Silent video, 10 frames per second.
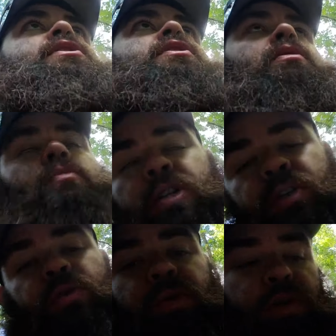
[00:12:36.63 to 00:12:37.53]
somebody
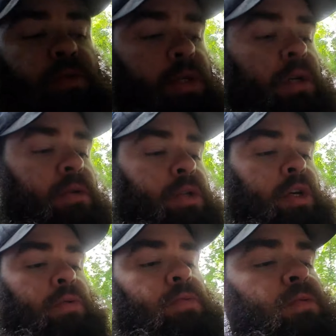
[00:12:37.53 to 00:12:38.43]
who knows
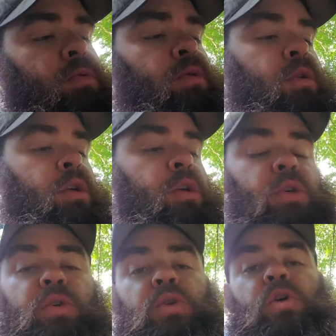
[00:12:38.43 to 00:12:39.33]
so
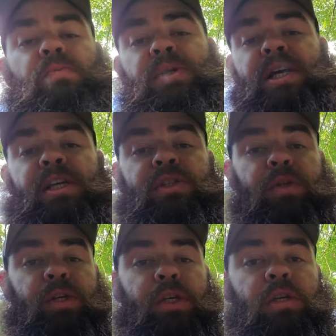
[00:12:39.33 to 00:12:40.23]
you don't
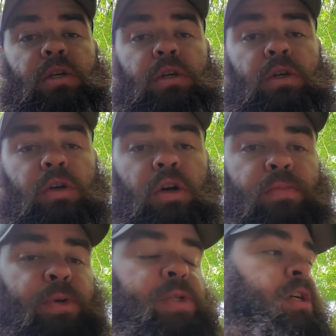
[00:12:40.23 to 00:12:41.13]
potentially harm
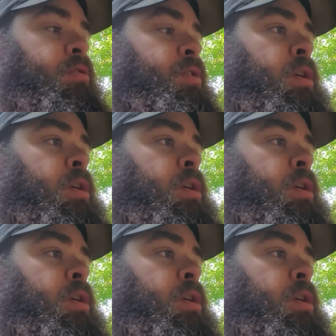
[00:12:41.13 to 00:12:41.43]
yourself.